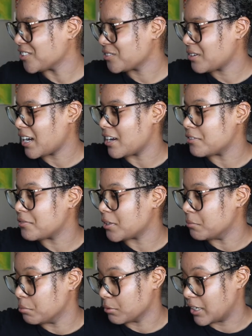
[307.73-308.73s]
also
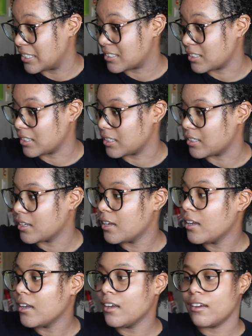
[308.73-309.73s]
have a bracelet
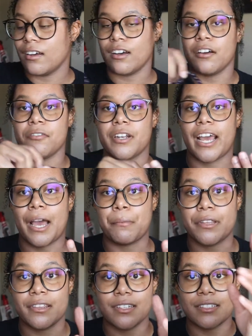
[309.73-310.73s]
of an
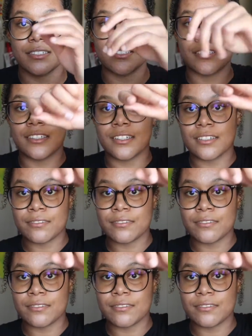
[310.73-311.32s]
amethyst